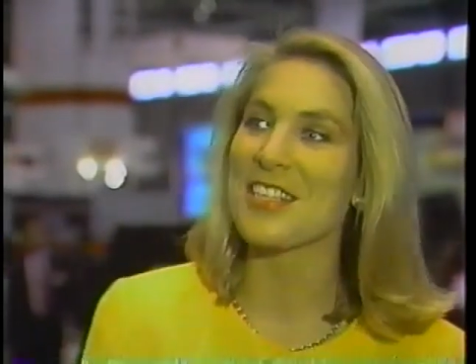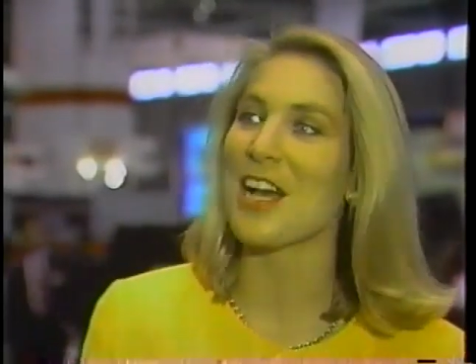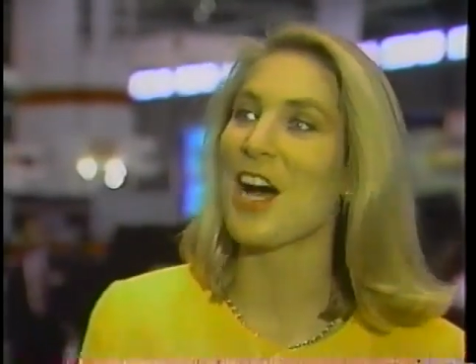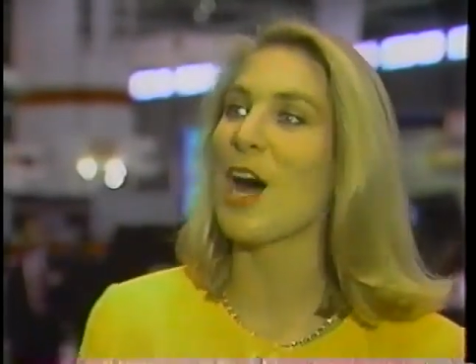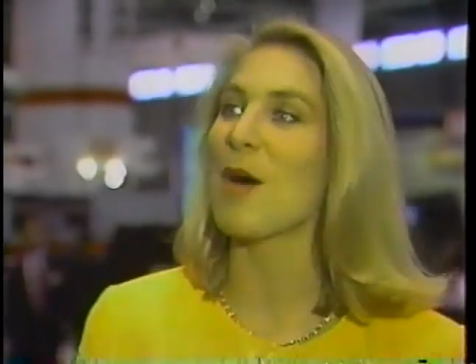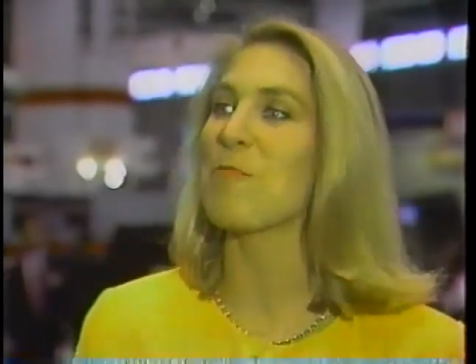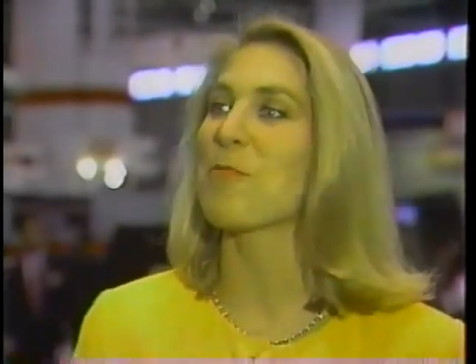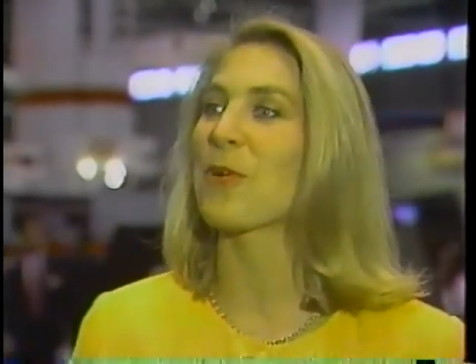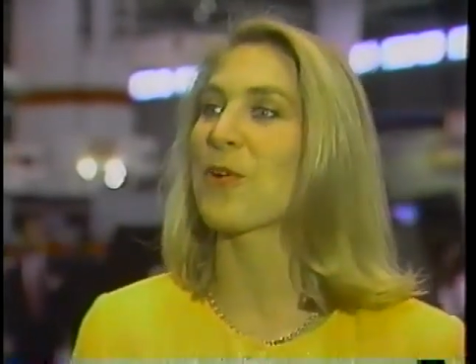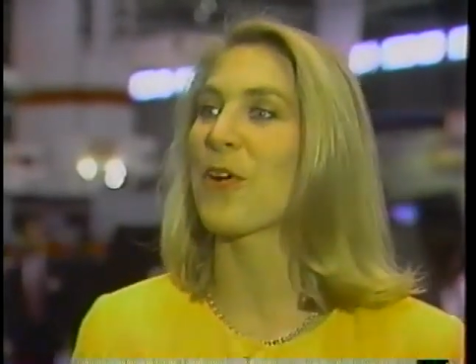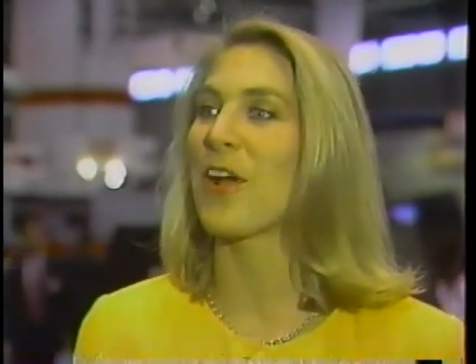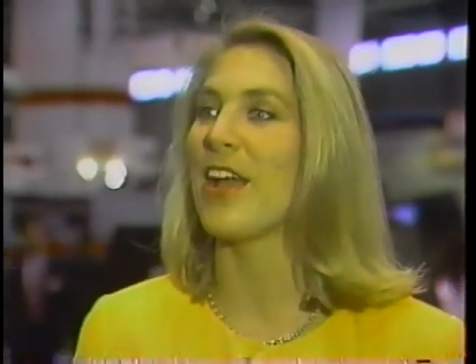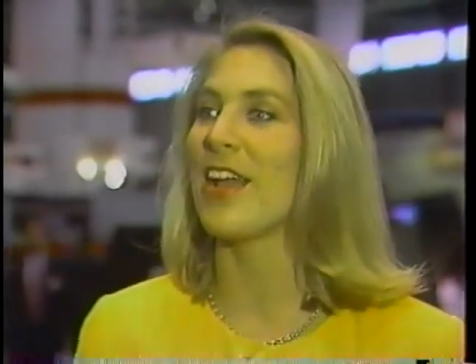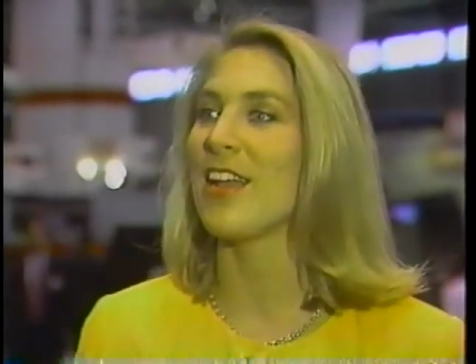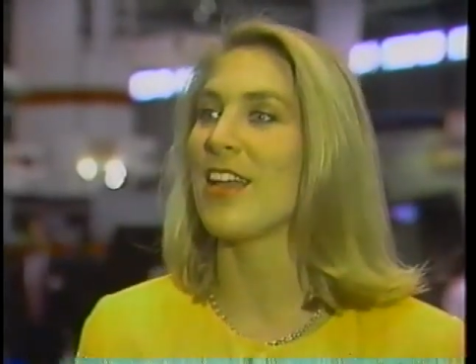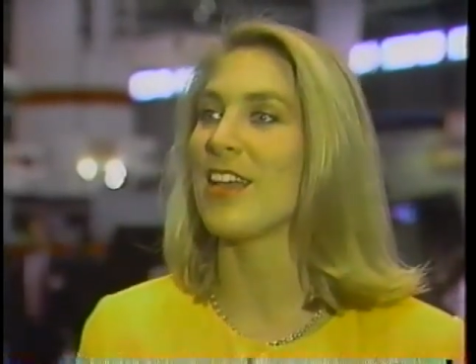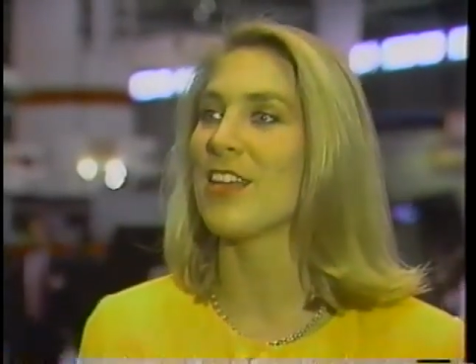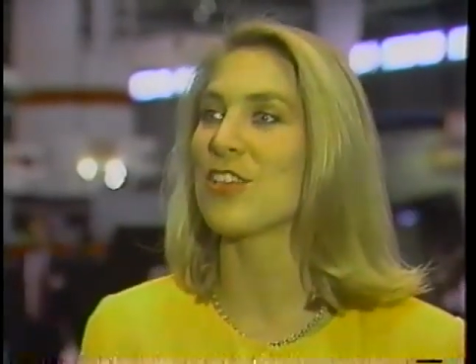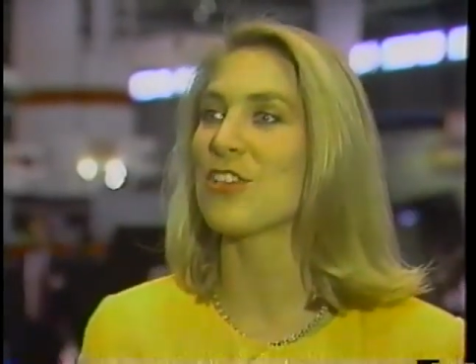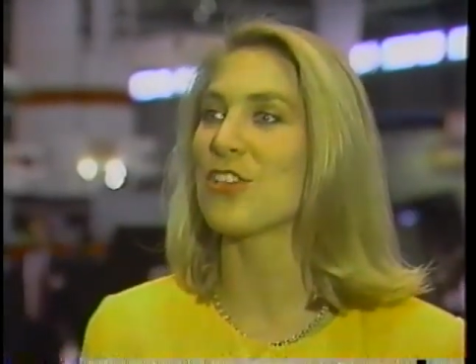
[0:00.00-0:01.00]

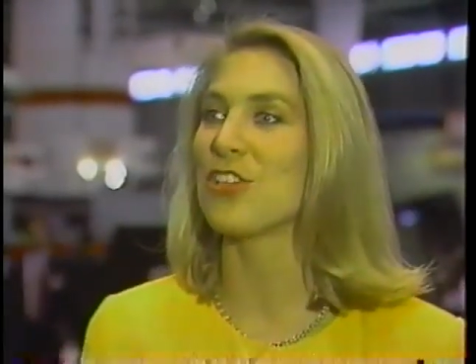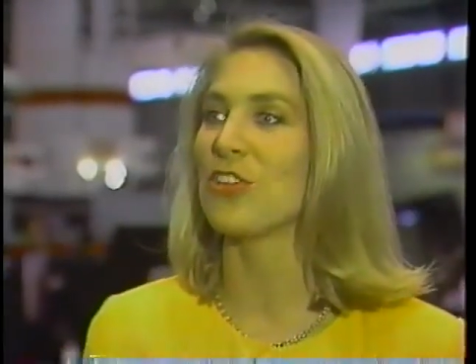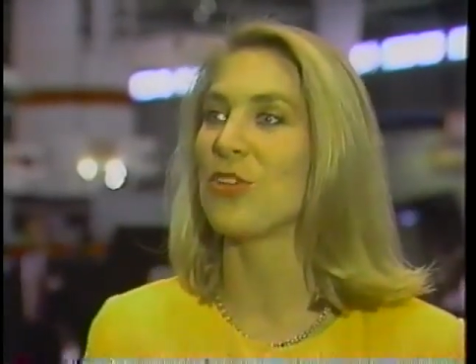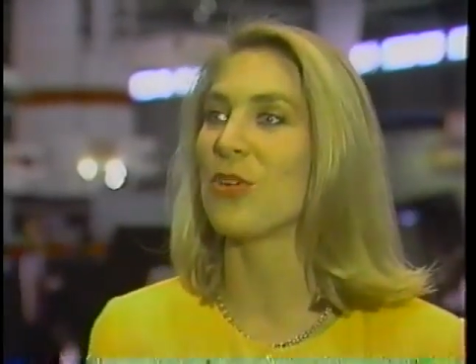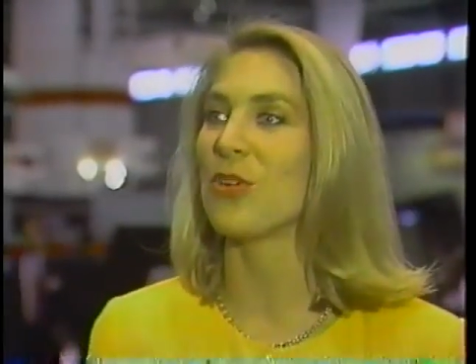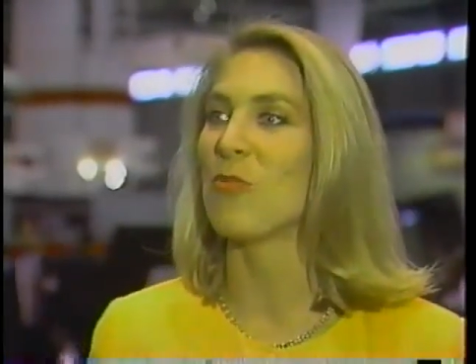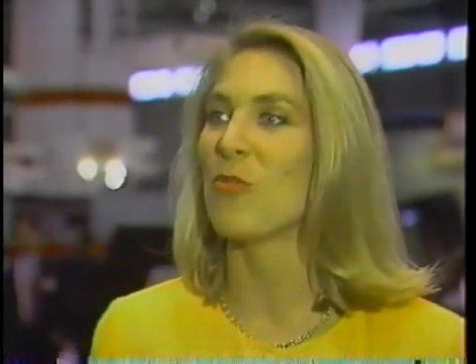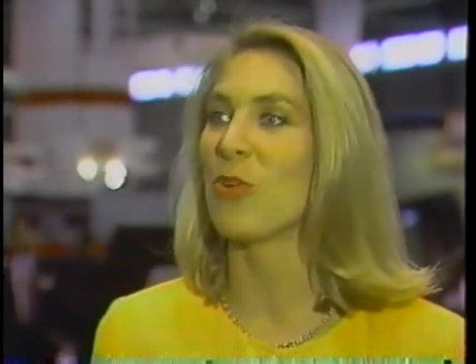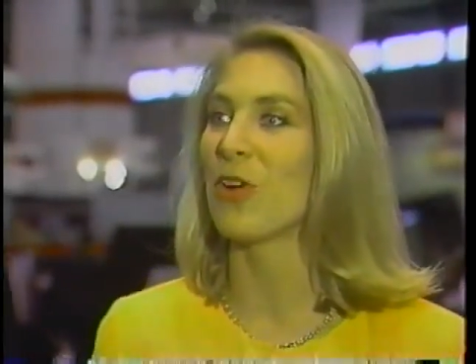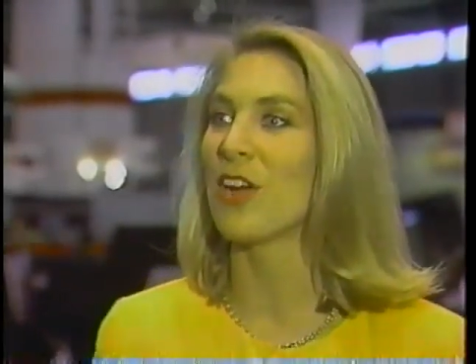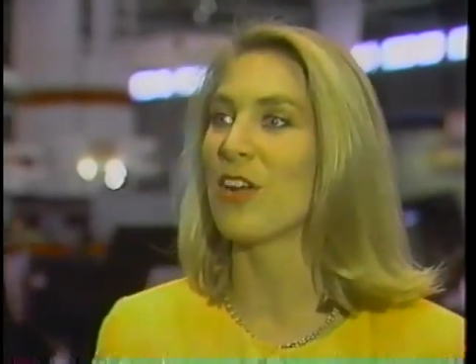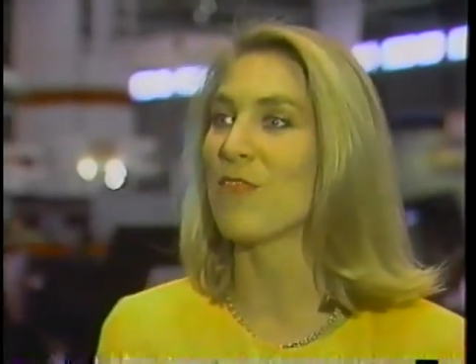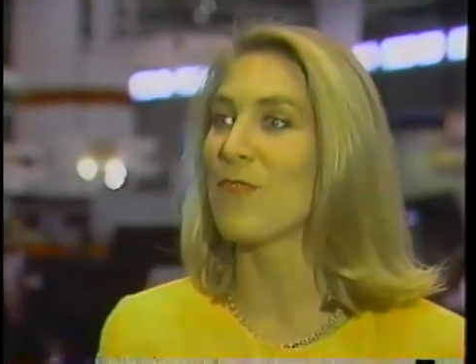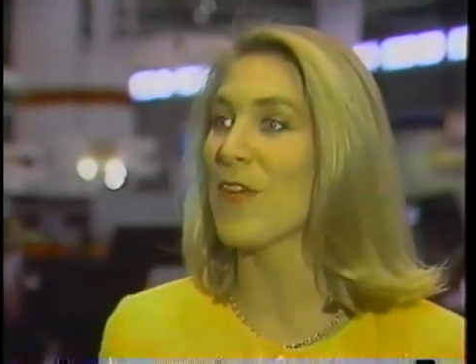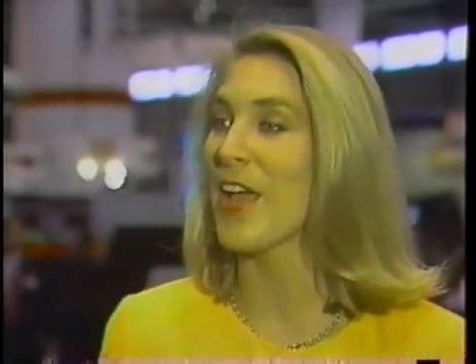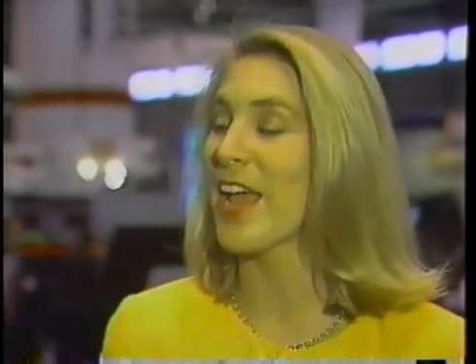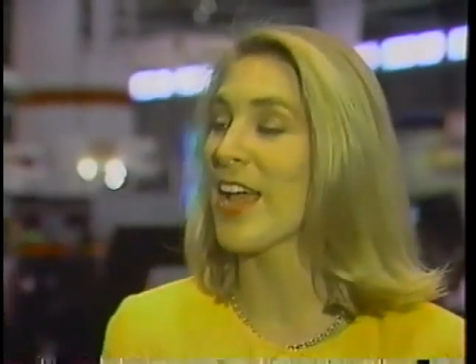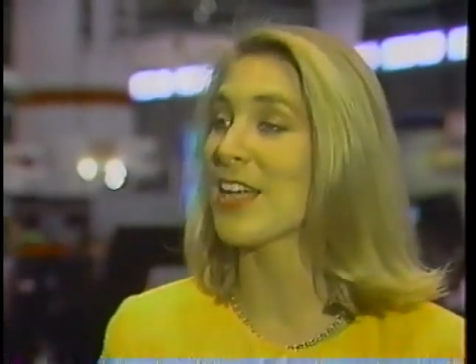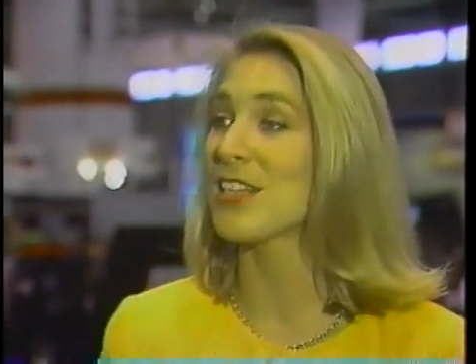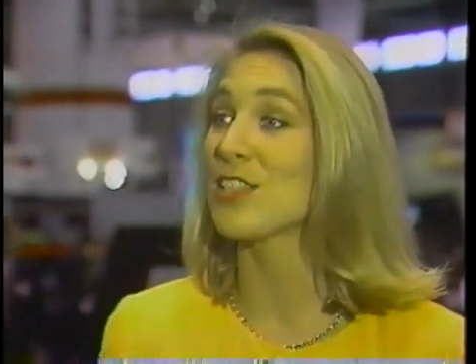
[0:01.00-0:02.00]
upgrading to a more
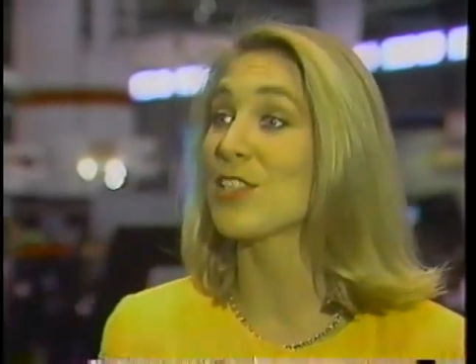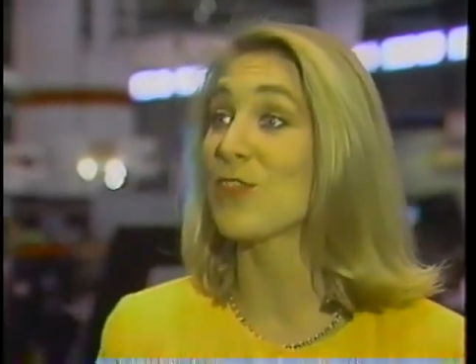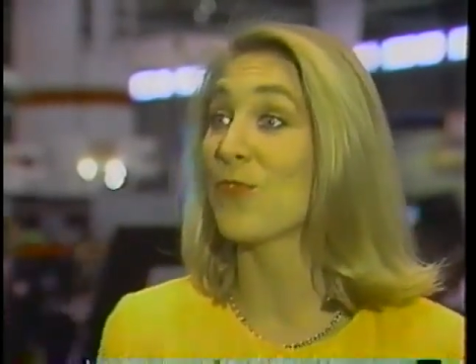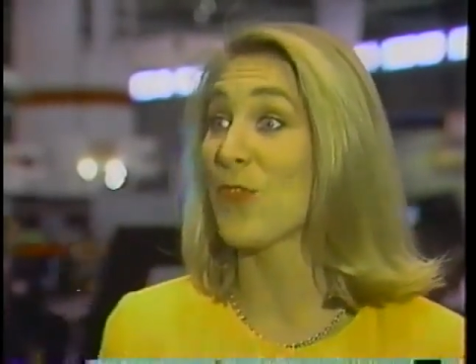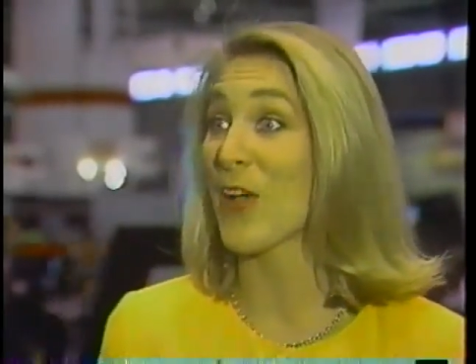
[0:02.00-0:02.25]
advanced,